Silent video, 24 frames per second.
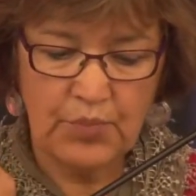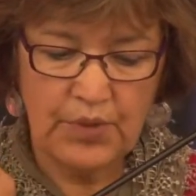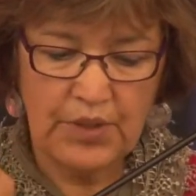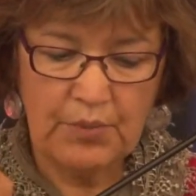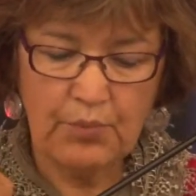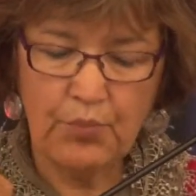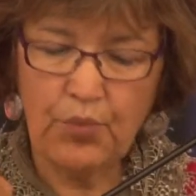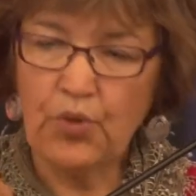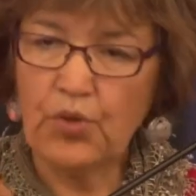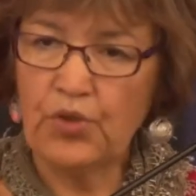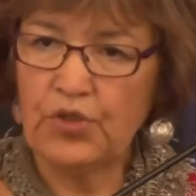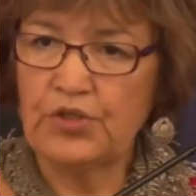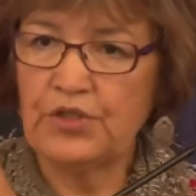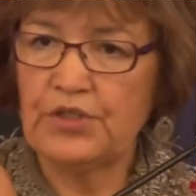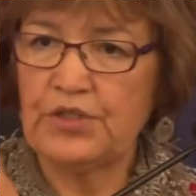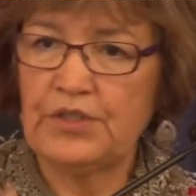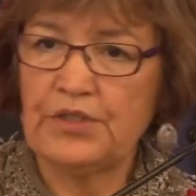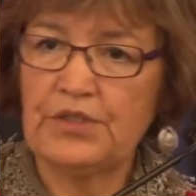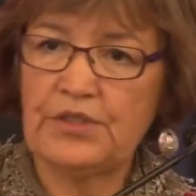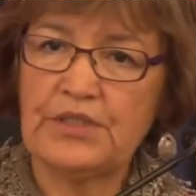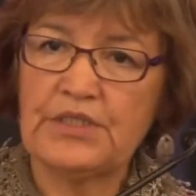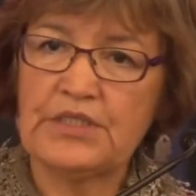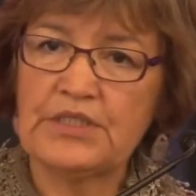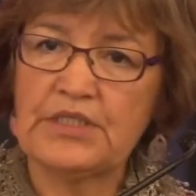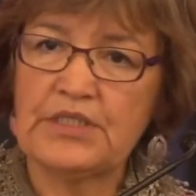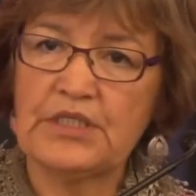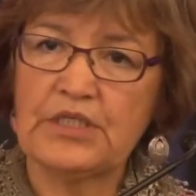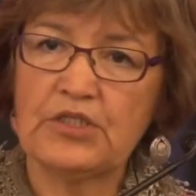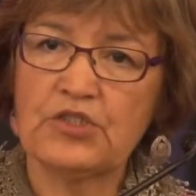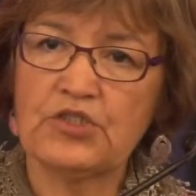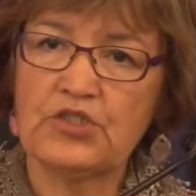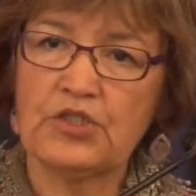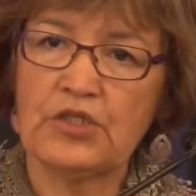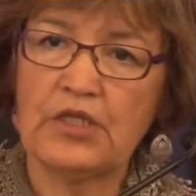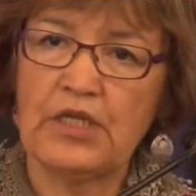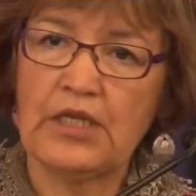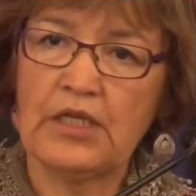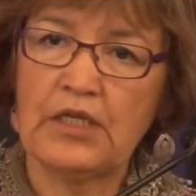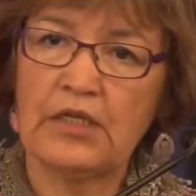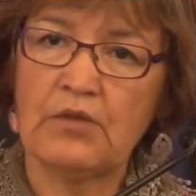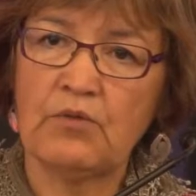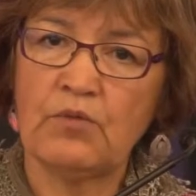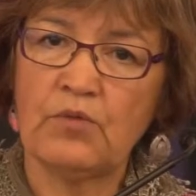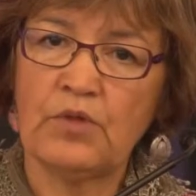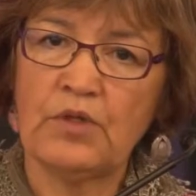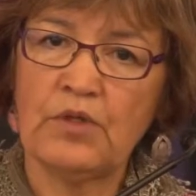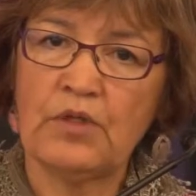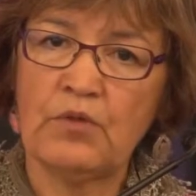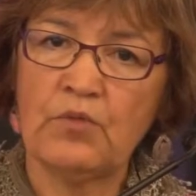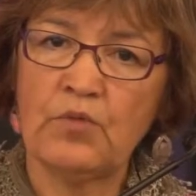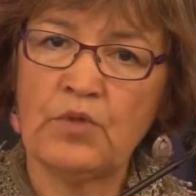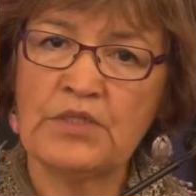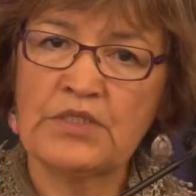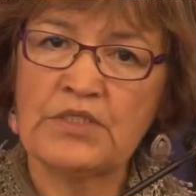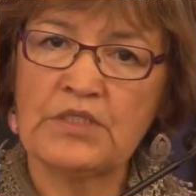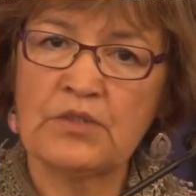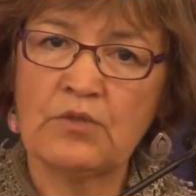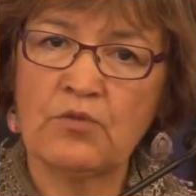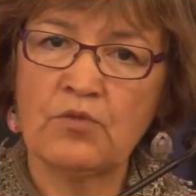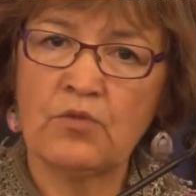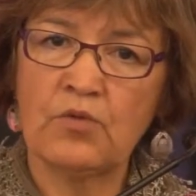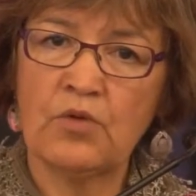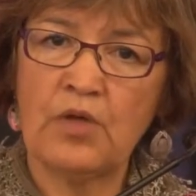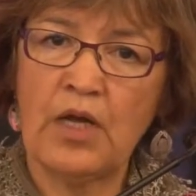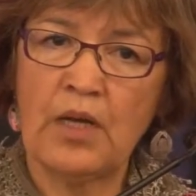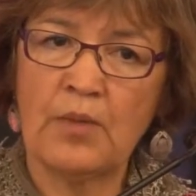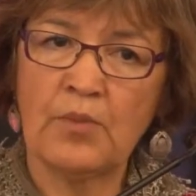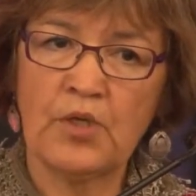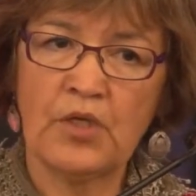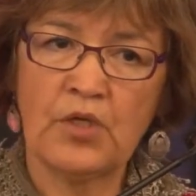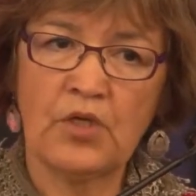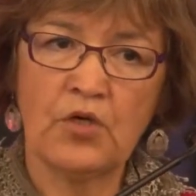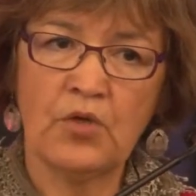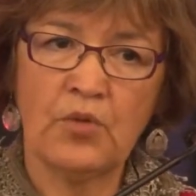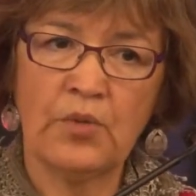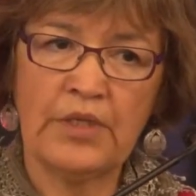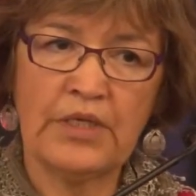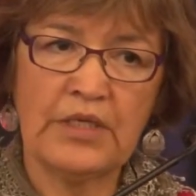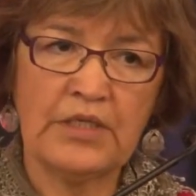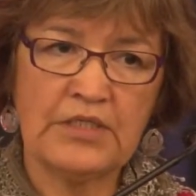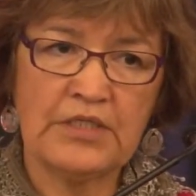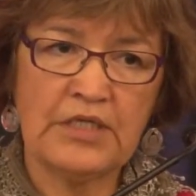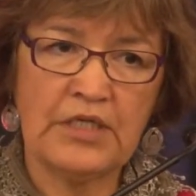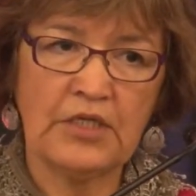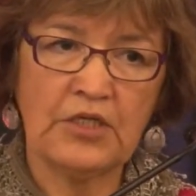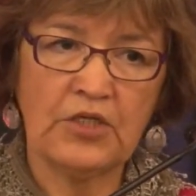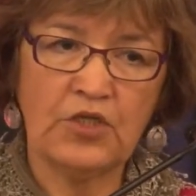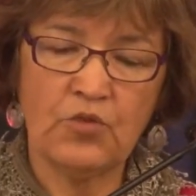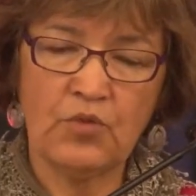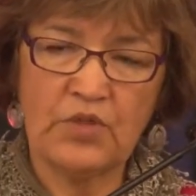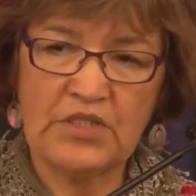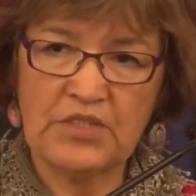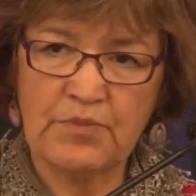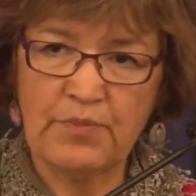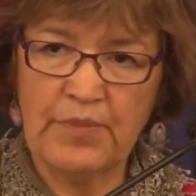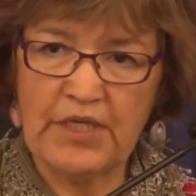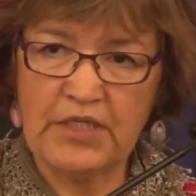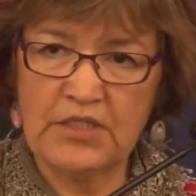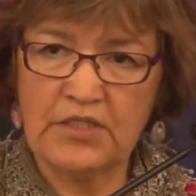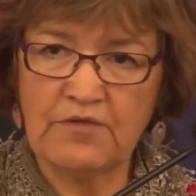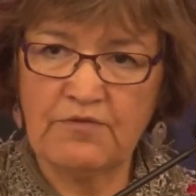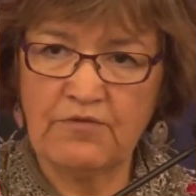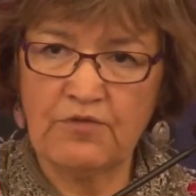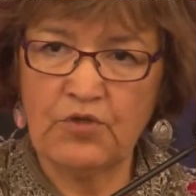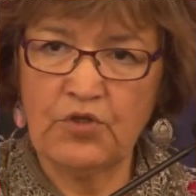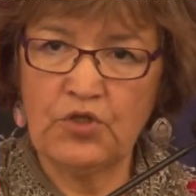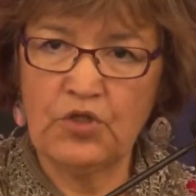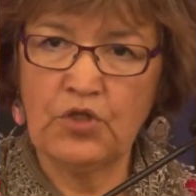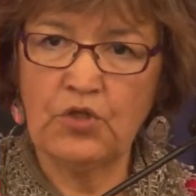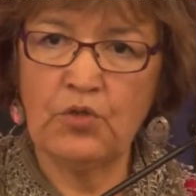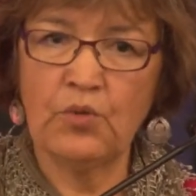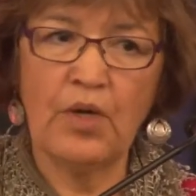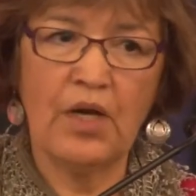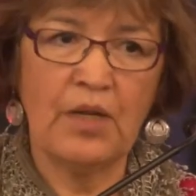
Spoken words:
important distinction. Like it wasn't, I'm going to go in and tell you what's best for you.